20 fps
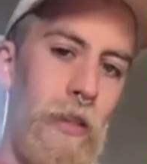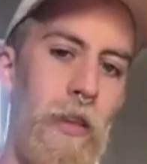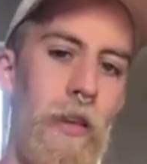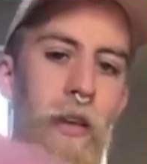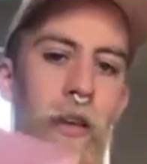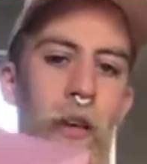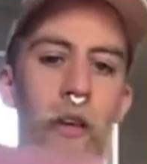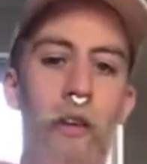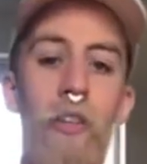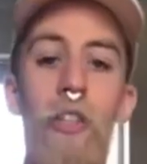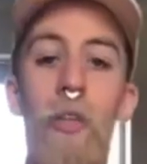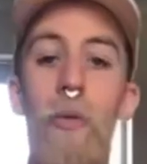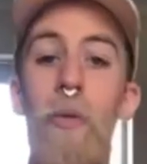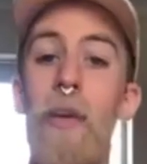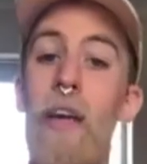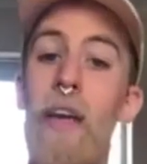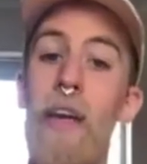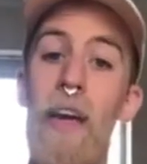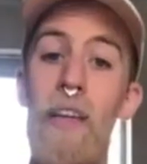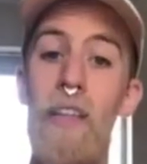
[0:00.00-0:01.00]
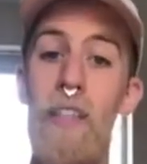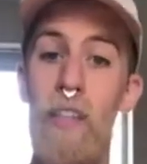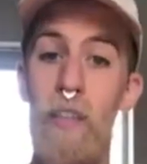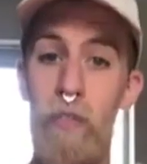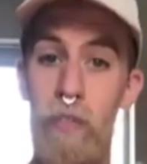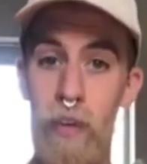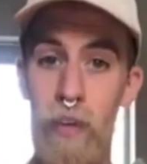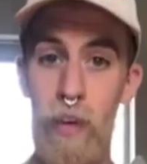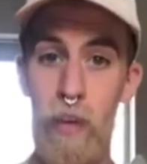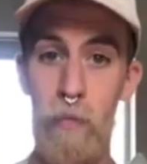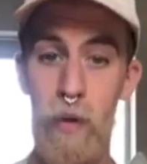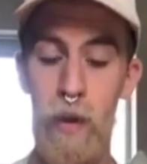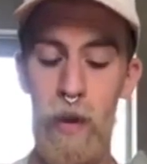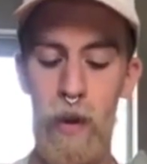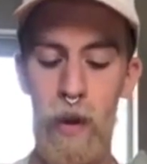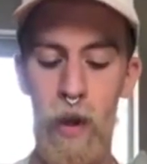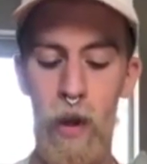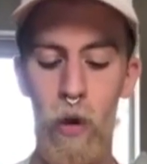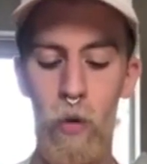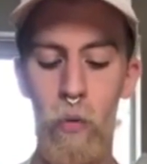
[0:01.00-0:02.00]
So we're going to get to the fiddly bit now,
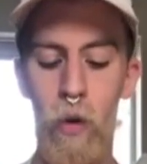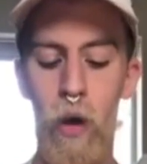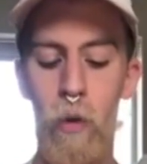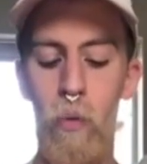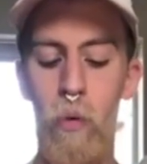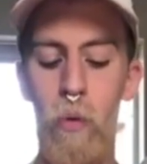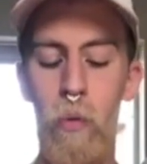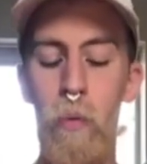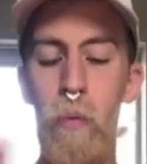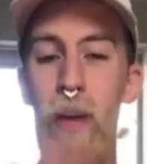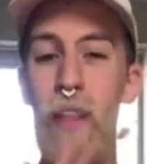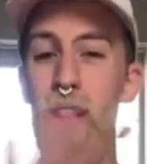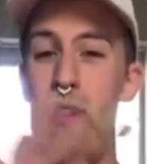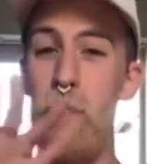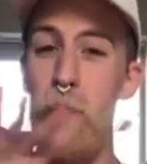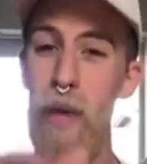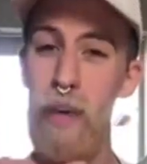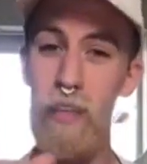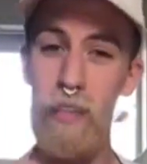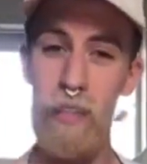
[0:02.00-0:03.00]
where what we make, the base that